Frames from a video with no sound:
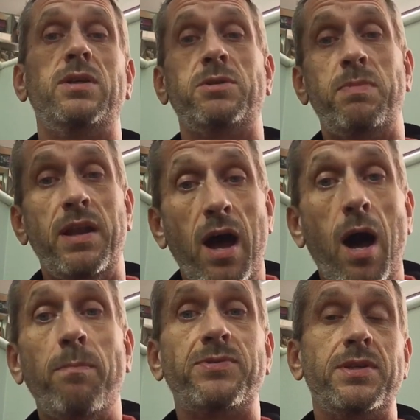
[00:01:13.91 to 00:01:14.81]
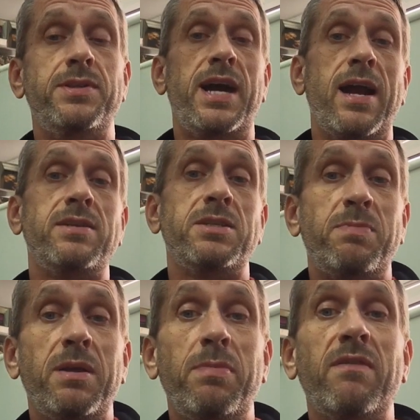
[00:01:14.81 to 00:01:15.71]
It's been ups and downs. It's
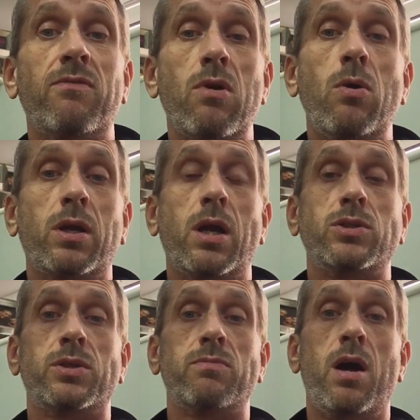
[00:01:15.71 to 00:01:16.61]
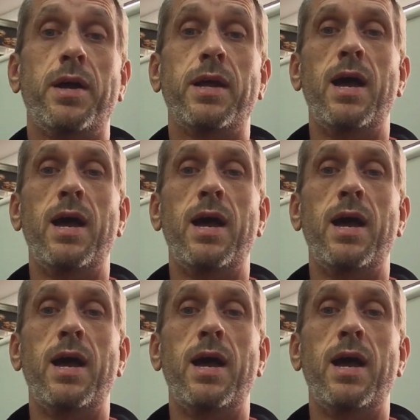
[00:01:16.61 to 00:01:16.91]
been a bit of a roller coaster ride.